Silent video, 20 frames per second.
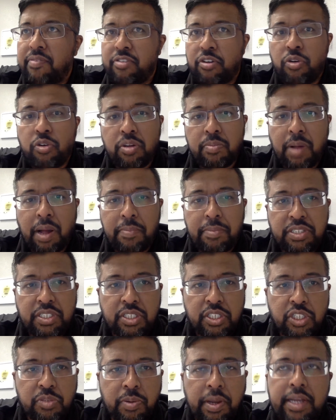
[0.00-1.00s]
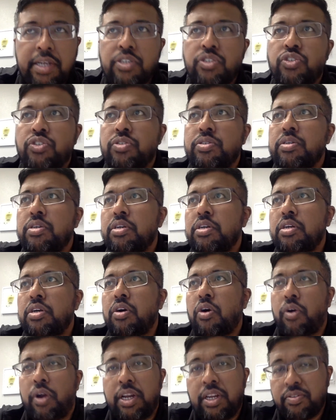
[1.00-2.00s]
a Google My Business page
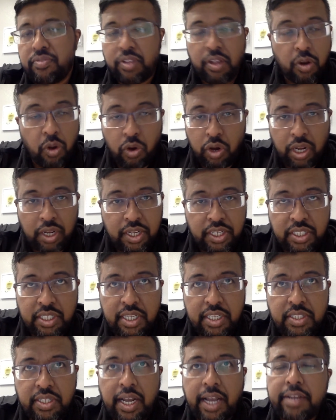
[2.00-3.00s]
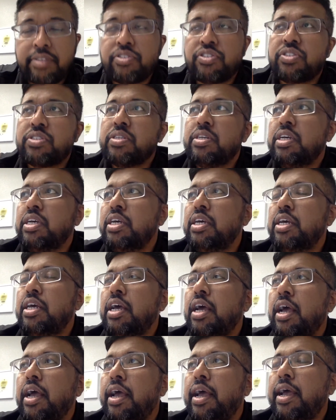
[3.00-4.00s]
or any of the local listing sites,
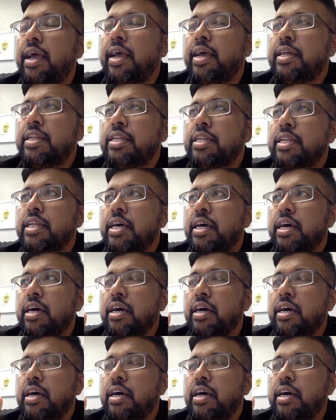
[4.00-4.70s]
and